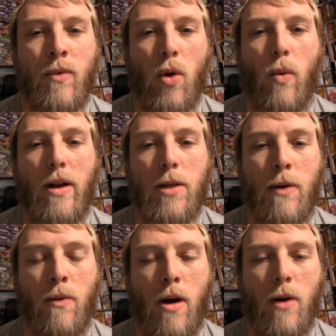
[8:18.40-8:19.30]

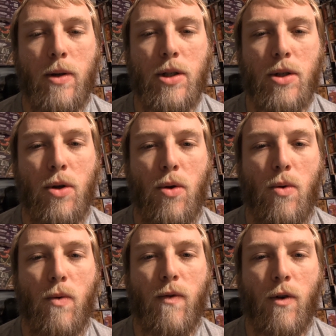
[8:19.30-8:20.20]
wellspring water, which is
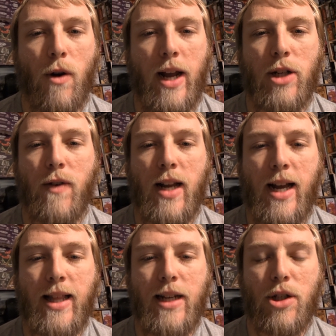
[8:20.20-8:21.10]
new for Age of
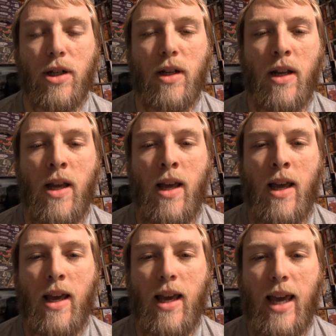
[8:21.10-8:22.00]
Annihilation,
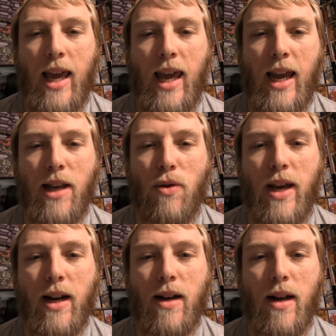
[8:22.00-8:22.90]
and you
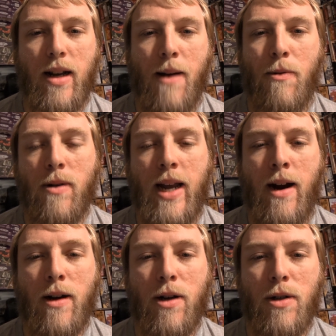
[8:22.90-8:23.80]
get a couple
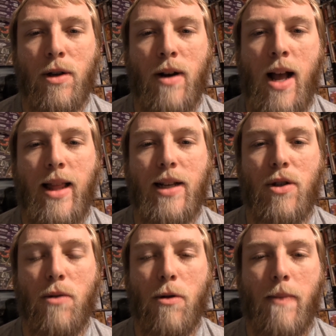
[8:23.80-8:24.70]
characters. They're not like
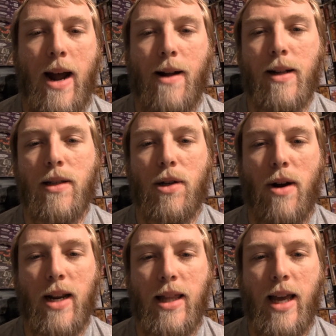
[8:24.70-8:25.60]
super balanced or
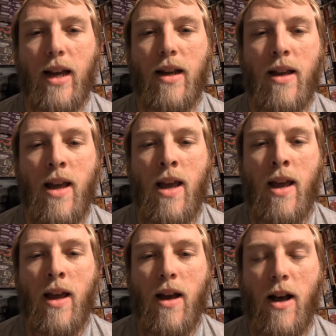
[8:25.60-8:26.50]
anything,
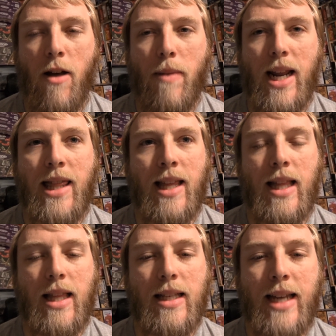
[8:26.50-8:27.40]
but I think
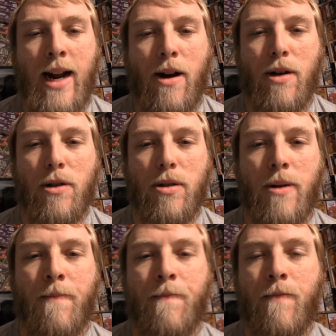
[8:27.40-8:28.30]
that these
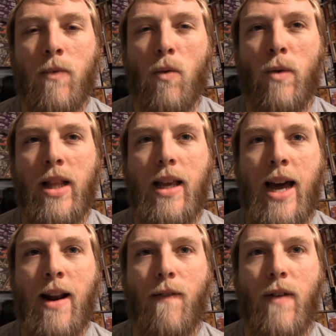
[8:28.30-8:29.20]
characters really
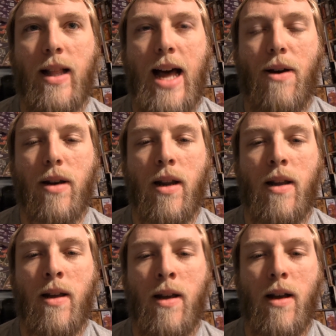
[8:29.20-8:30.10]
kind of fill out
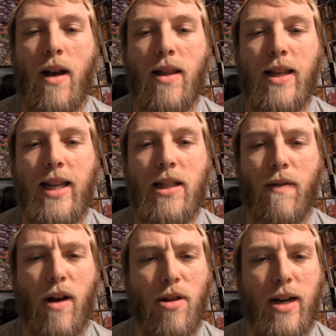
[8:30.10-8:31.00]
the needs
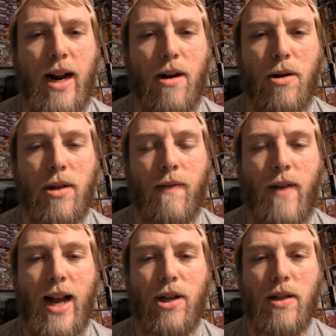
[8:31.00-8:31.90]
of other characters and
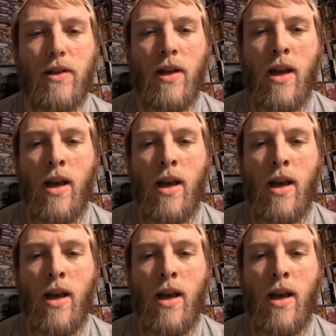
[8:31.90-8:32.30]
factions.